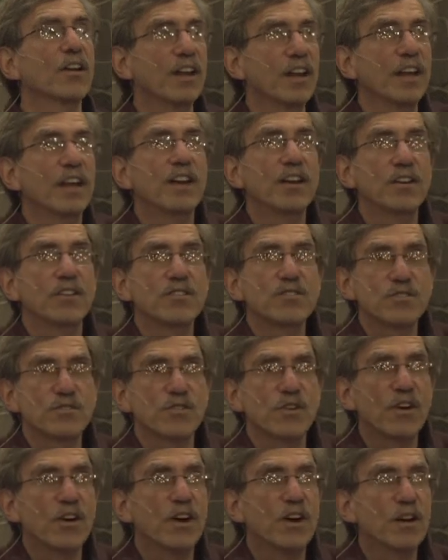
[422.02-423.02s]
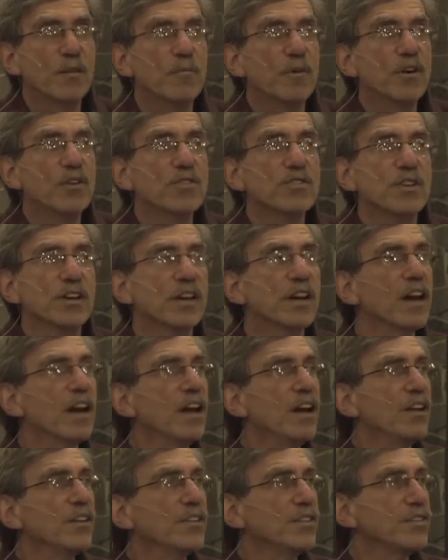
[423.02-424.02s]
in a strong emotion
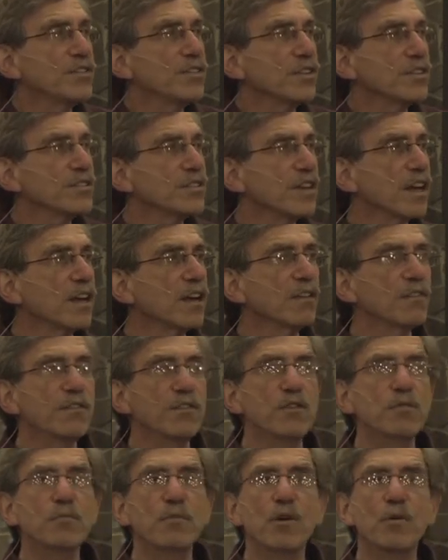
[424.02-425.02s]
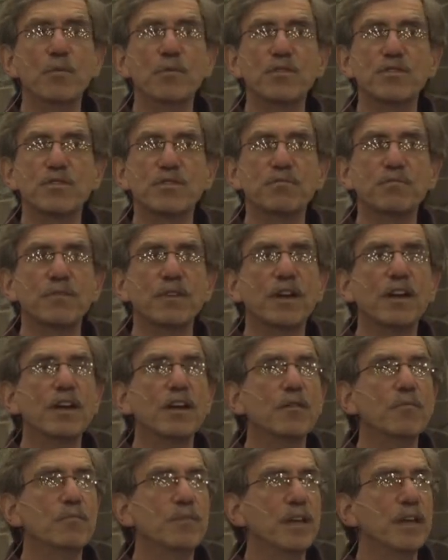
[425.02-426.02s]
to just take a few moments and
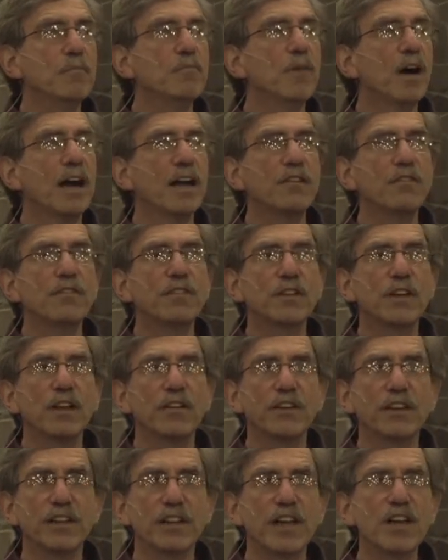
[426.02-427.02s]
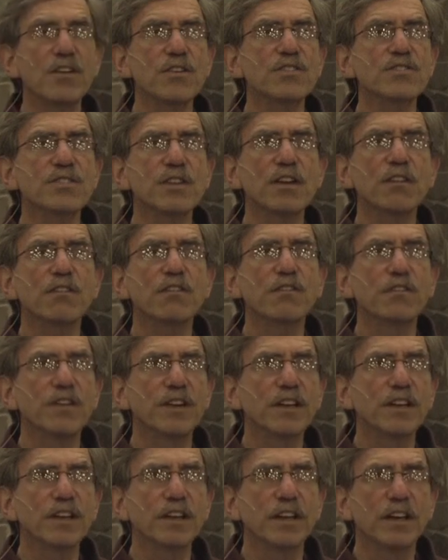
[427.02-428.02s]
being mindful of it. Let yourself
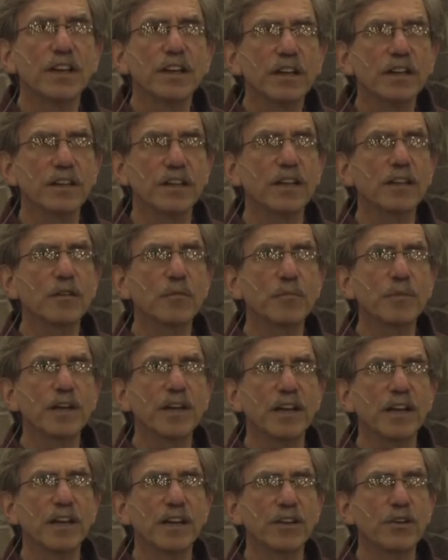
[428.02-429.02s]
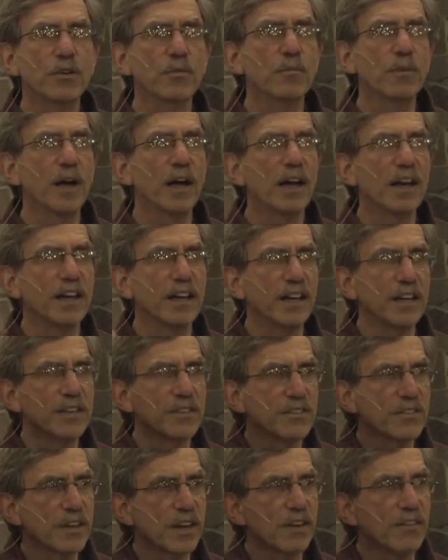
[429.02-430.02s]
feel it a little bit in your body
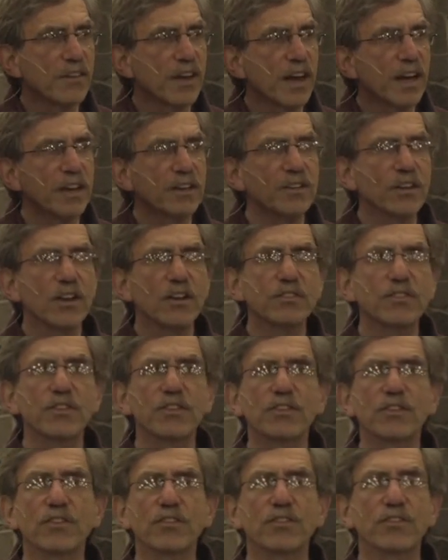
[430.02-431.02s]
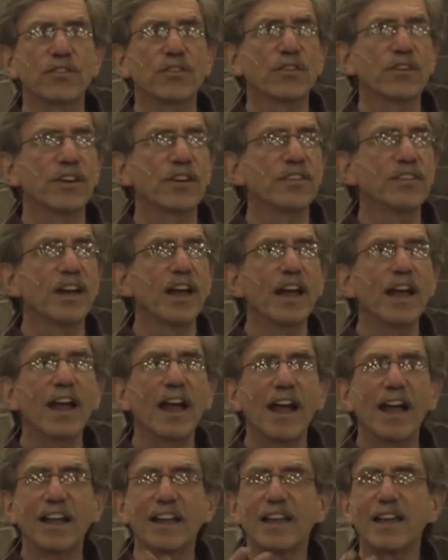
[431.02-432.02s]
instead of getting lost in your stories,
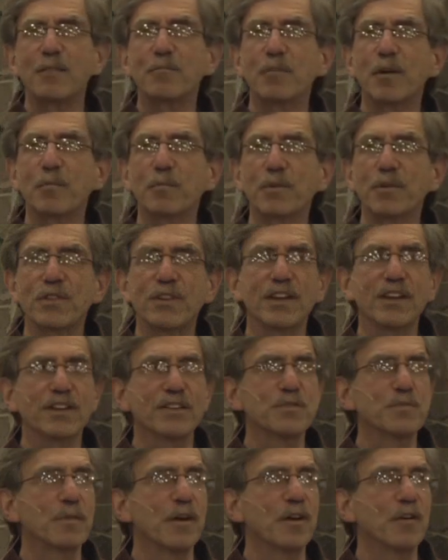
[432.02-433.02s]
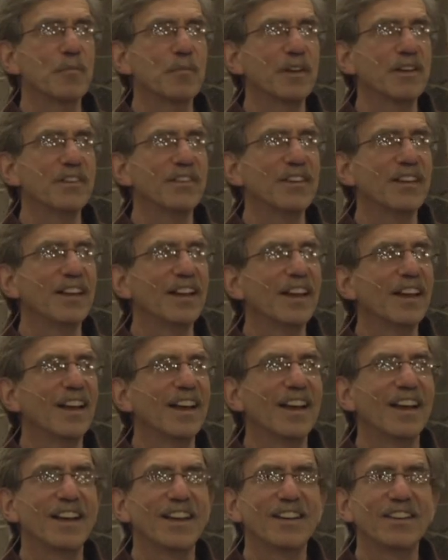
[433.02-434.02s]
and keep up with the experiment,
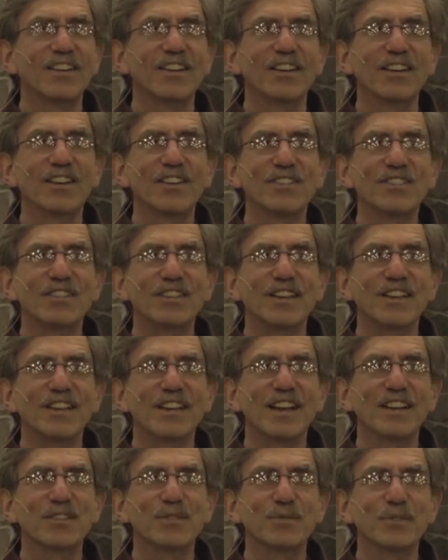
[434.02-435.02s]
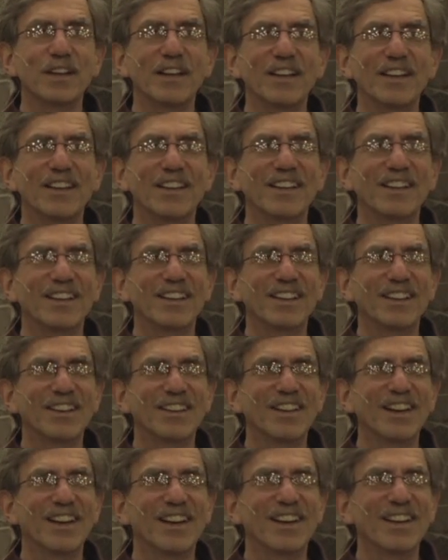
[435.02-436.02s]
and see you next week. Good
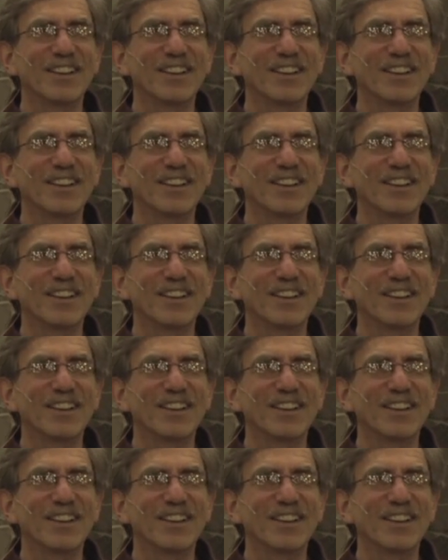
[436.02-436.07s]
luck.